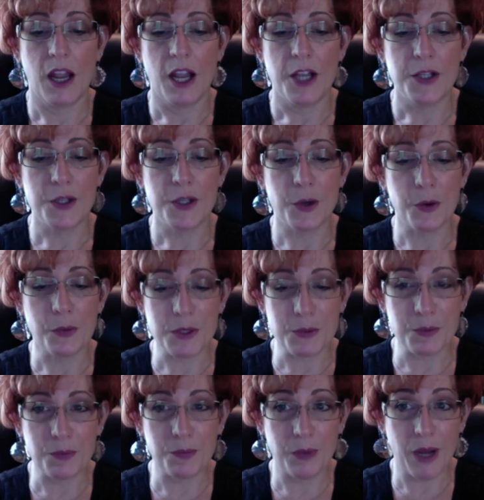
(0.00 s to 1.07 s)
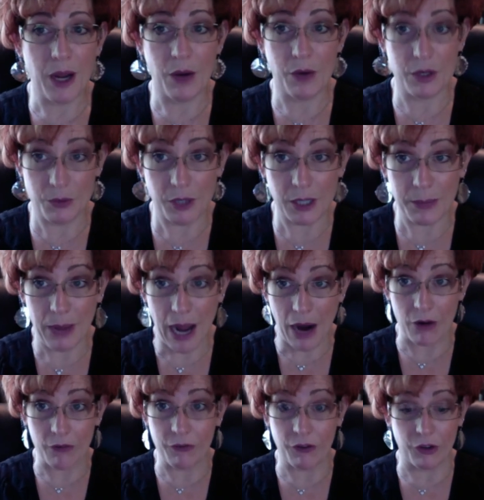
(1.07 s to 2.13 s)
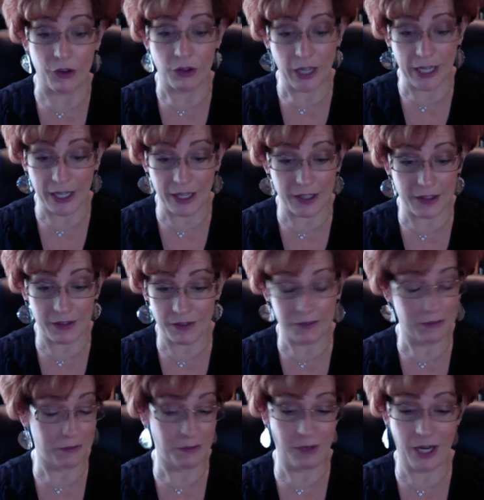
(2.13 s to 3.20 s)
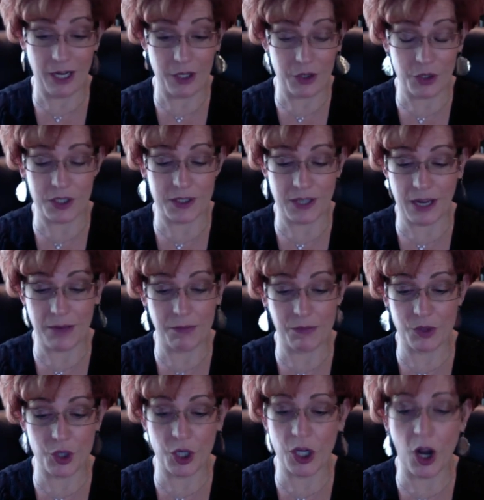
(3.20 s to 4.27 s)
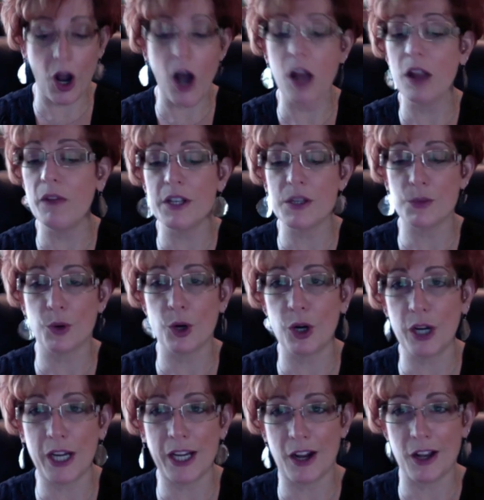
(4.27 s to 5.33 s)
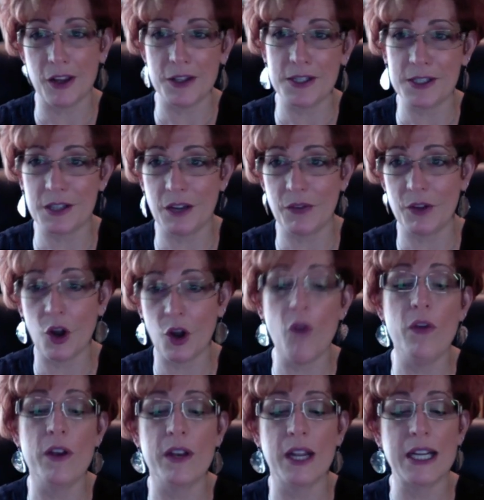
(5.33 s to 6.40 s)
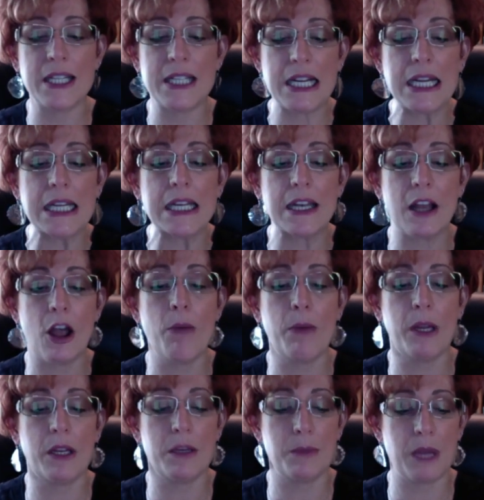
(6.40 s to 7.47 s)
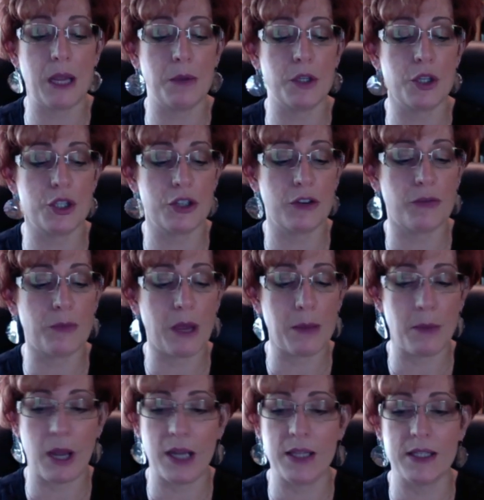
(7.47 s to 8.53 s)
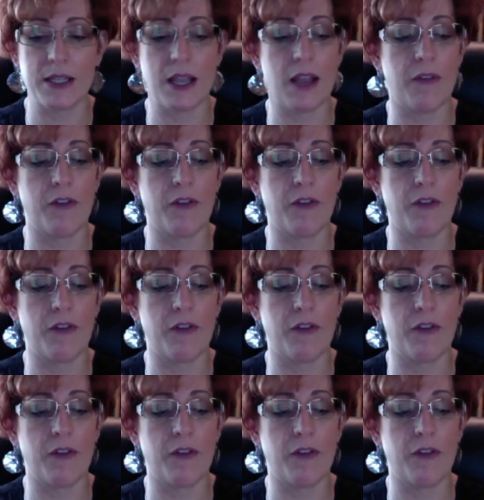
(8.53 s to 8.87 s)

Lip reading: So it was really powerful. Like it took all of this worry and all this stuff with COVID-19 and helped me to be able to shift my mindset